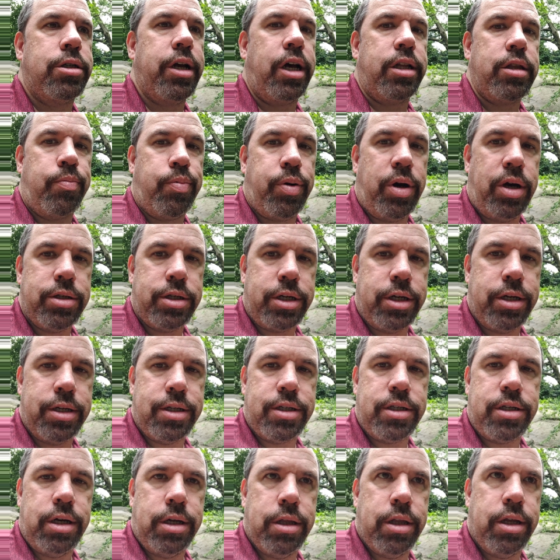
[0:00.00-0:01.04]
not the president's
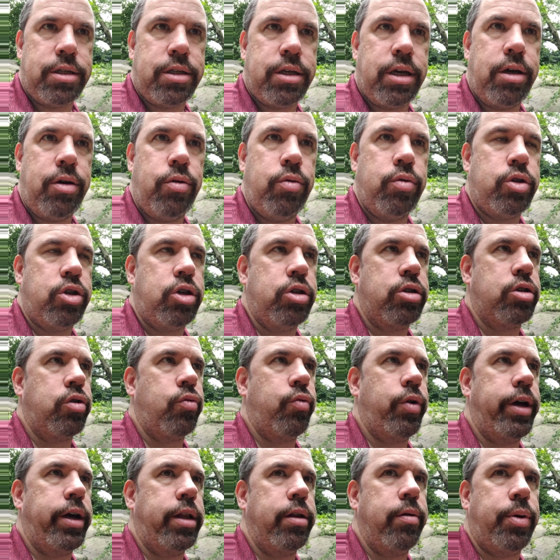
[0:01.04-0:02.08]
son. Let's say he was just a
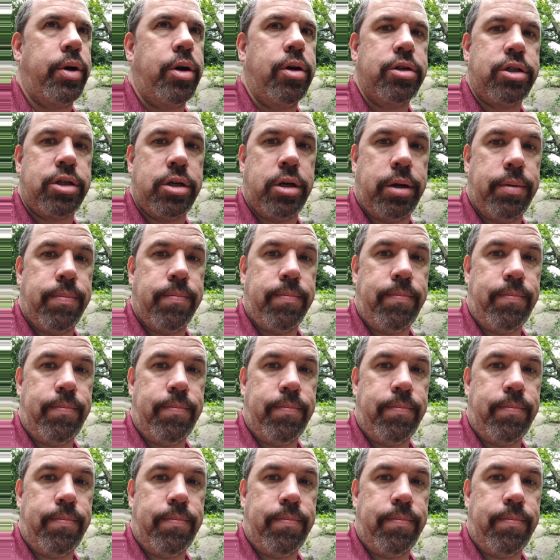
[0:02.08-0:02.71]
regular person.